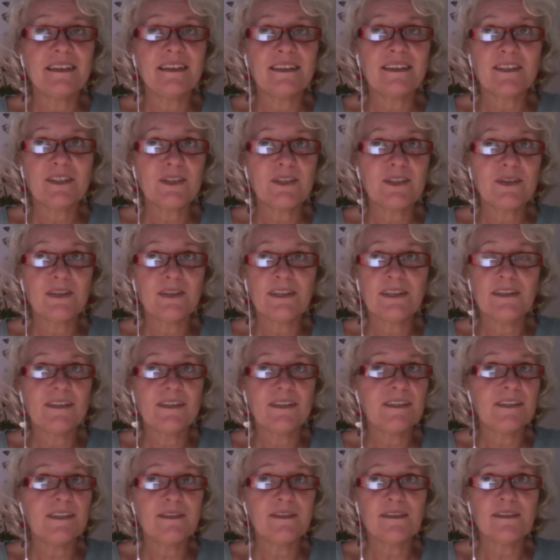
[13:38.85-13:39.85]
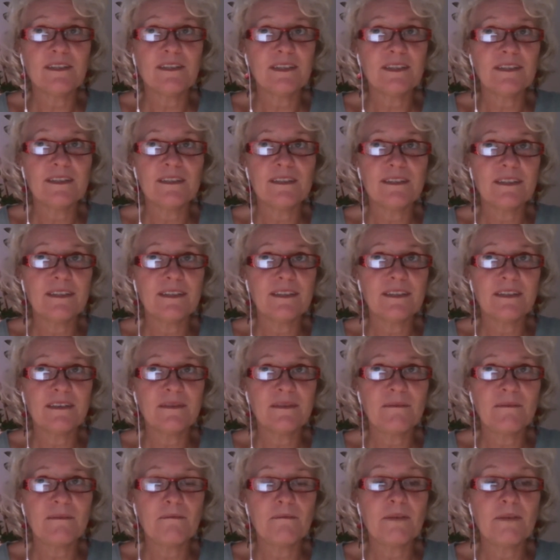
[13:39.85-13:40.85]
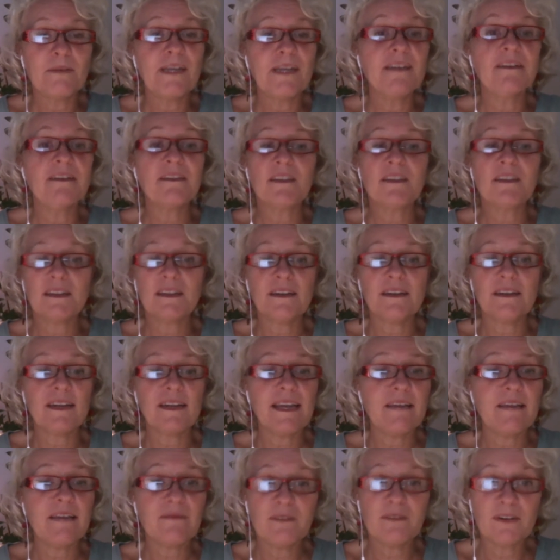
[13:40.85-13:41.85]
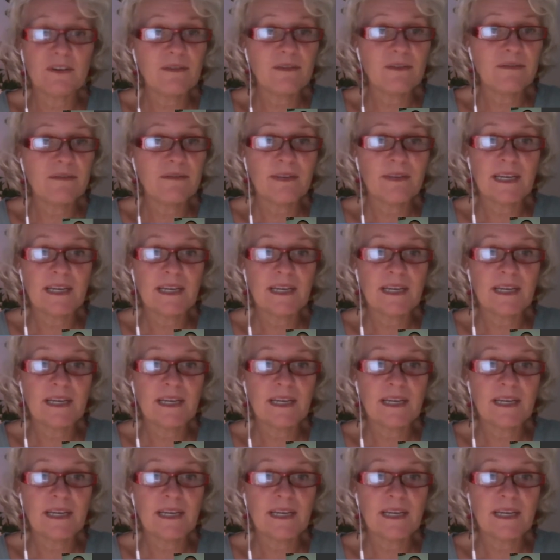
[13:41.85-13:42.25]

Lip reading: Stuart is better than ever.